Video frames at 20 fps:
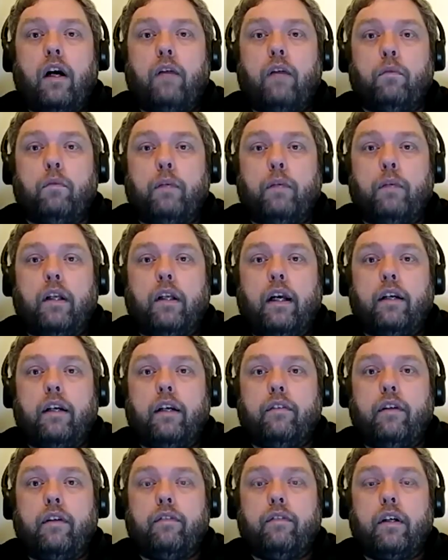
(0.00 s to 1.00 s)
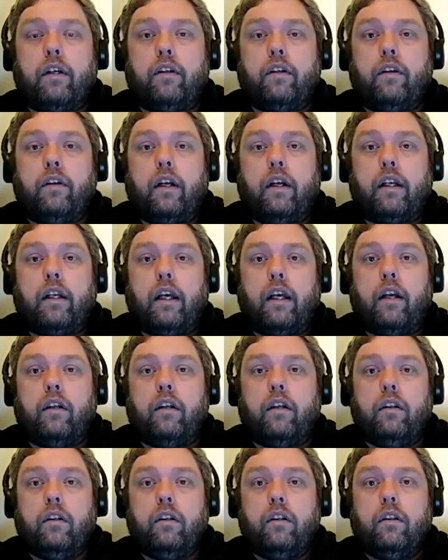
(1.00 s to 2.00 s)
will be like if they fucking do that again.
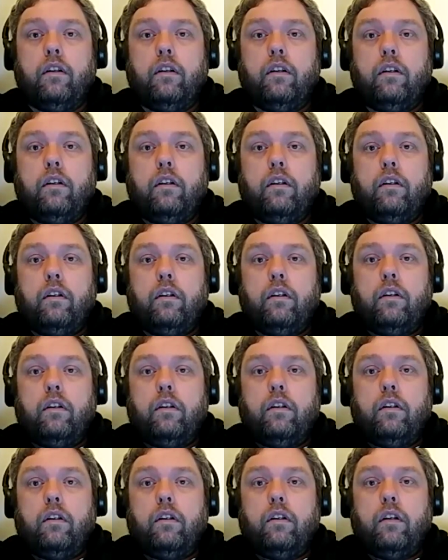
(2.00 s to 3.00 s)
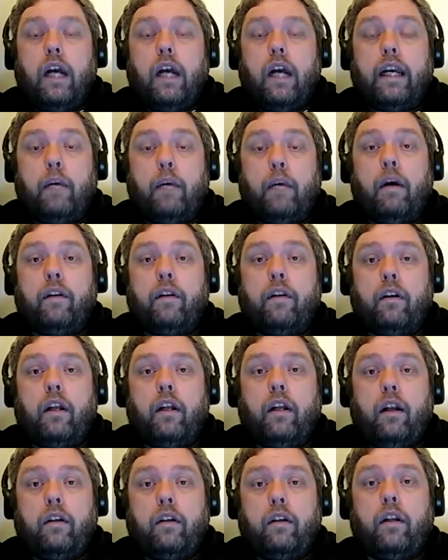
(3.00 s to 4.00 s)
I came out there and
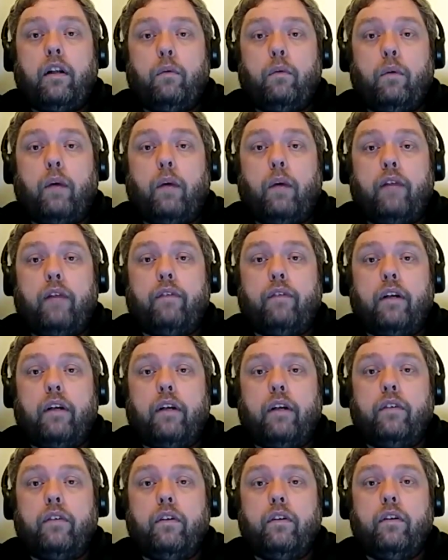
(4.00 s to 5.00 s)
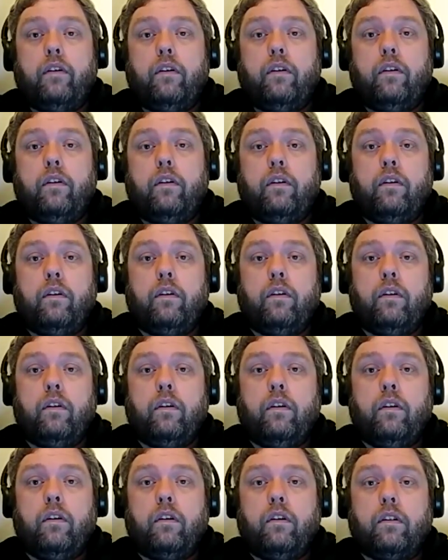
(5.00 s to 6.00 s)
I did my white face.
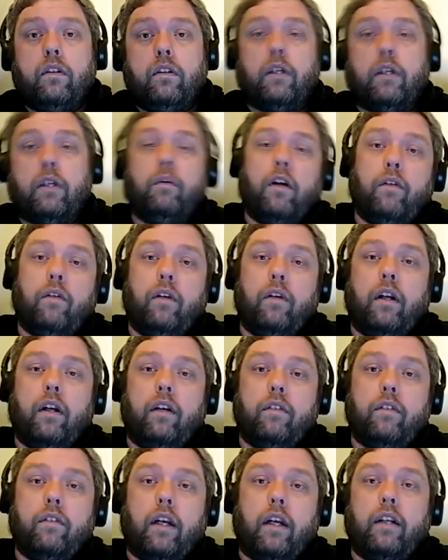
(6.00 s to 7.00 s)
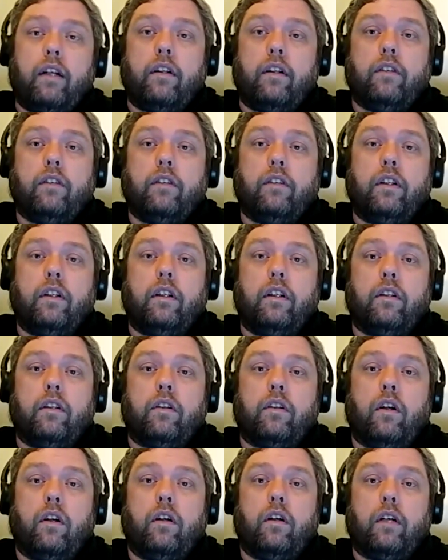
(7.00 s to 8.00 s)
So I went yeah. over and I like sitting in the
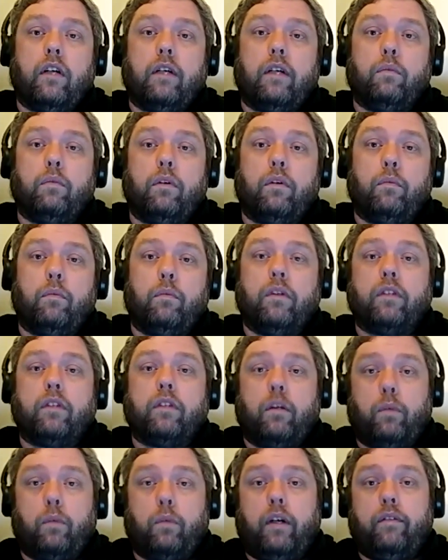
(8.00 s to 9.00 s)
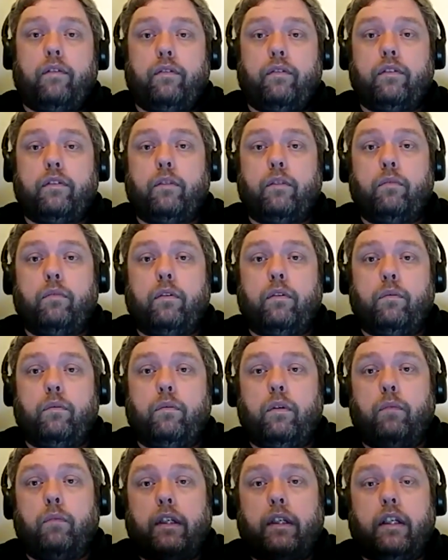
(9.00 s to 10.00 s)
car like with their music up waiting for some one
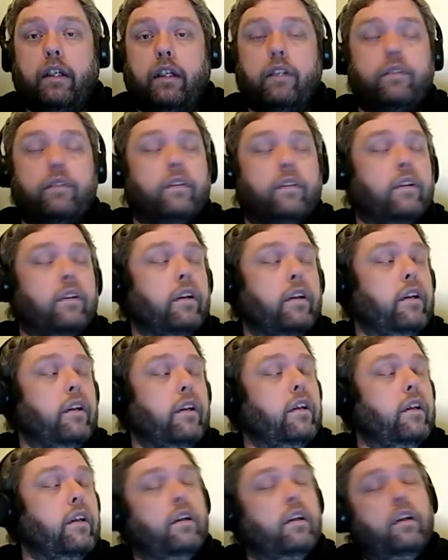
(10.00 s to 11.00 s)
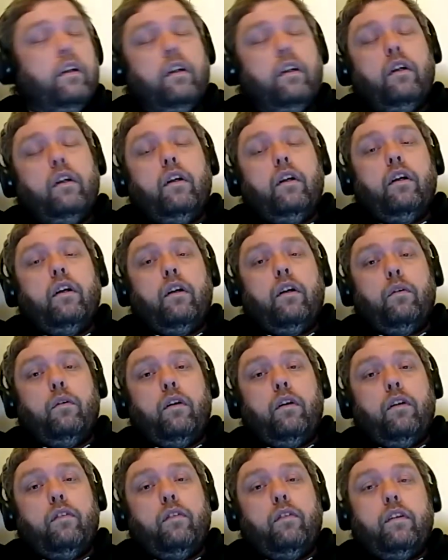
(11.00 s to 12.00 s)
of my kids. I went
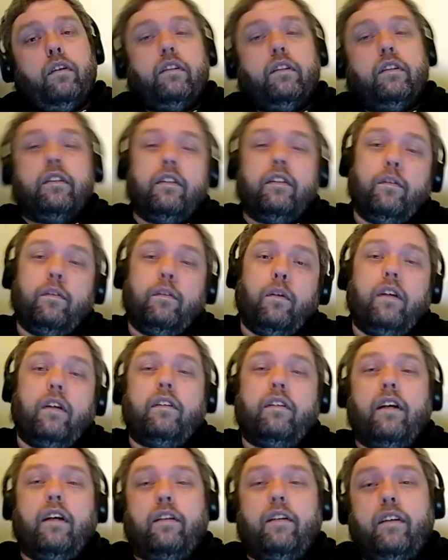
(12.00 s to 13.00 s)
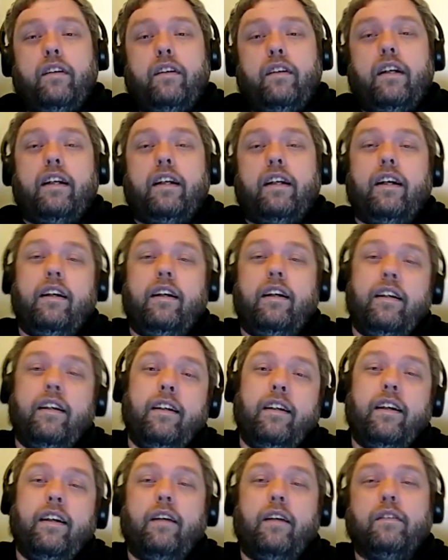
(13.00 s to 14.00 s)
over and just walked out there like
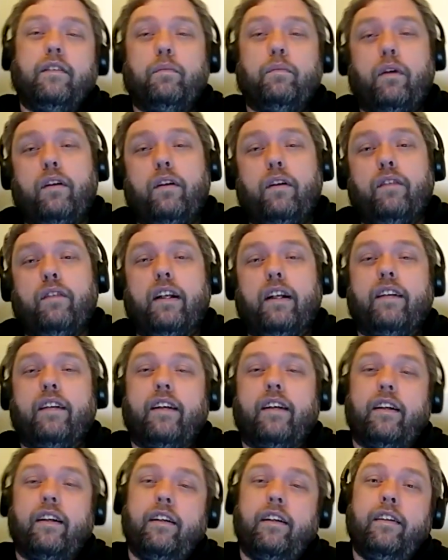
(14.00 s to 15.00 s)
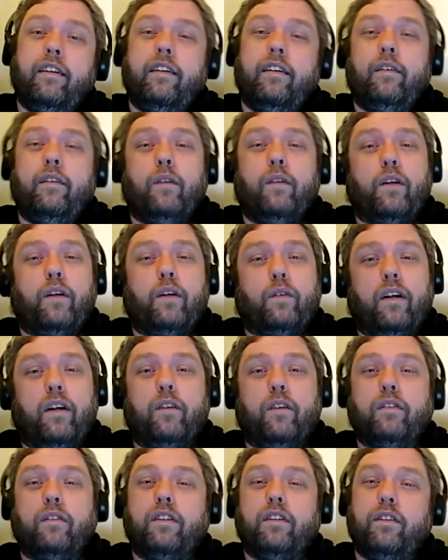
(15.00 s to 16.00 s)
I was a part of anything. Walked right
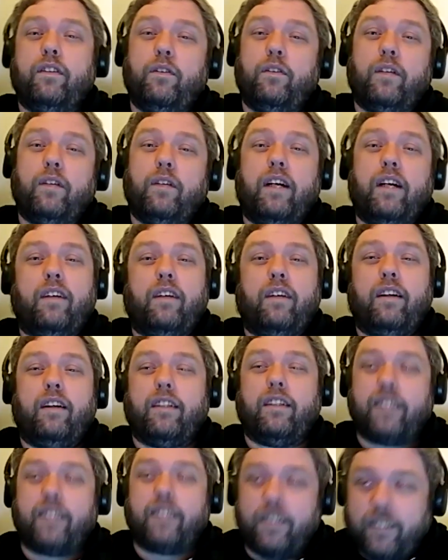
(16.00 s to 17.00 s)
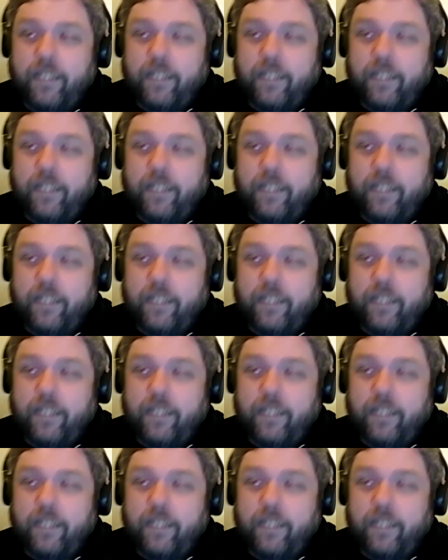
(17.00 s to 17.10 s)
over to the door after and I just goes,